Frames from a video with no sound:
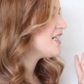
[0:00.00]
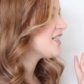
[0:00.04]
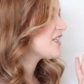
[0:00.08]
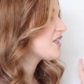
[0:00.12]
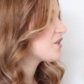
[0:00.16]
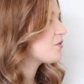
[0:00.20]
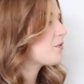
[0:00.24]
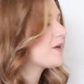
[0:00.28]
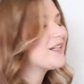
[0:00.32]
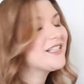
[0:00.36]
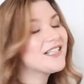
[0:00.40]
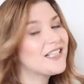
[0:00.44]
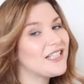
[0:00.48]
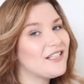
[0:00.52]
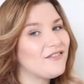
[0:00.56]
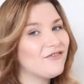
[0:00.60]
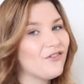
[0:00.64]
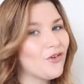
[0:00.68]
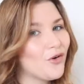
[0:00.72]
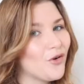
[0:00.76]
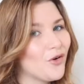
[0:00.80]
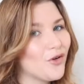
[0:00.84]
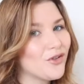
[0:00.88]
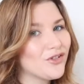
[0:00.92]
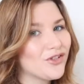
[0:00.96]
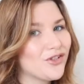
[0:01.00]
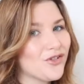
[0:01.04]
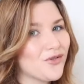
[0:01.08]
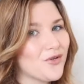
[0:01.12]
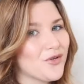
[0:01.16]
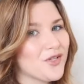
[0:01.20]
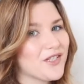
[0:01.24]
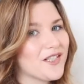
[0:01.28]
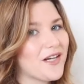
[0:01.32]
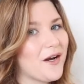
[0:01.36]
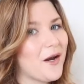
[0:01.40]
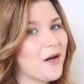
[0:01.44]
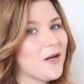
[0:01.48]
24
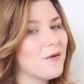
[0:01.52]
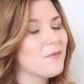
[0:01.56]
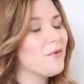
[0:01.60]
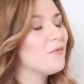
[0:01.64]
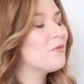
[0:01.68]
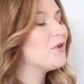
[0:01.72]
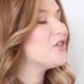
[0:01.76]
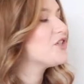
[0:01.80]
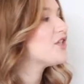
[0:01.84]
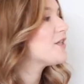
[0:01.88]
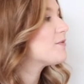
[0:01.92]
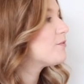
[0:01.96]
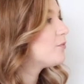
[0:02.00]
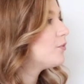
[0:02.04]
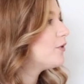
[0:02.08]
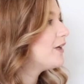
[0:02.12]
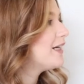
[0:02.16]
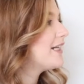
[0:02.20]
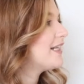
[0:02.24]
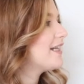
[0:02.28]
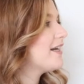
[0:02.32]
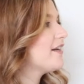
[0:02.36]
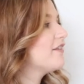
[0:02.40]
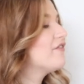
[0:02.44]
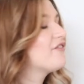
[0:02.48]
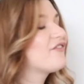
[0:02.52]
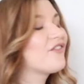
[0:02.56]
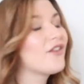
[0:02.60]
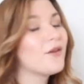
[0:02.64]
doors to open, which is brilliant.